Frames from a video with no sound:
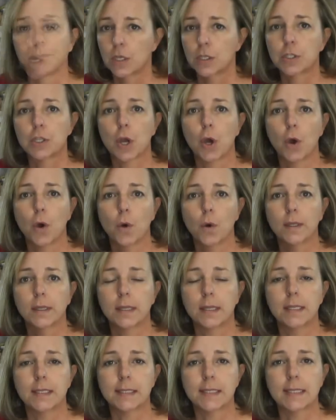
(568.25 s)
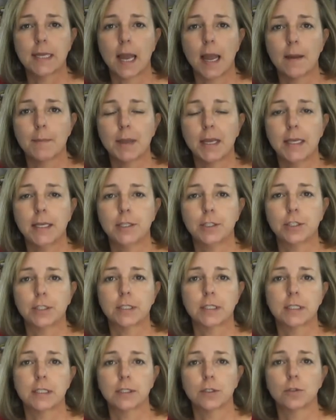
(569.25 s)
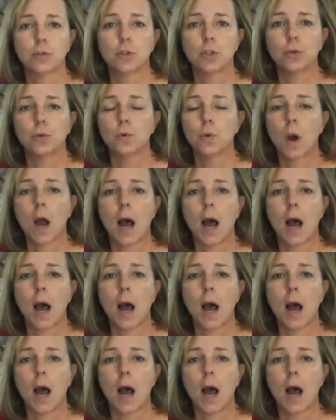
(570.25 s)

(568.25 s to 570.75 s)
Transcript: So this time I need you to still do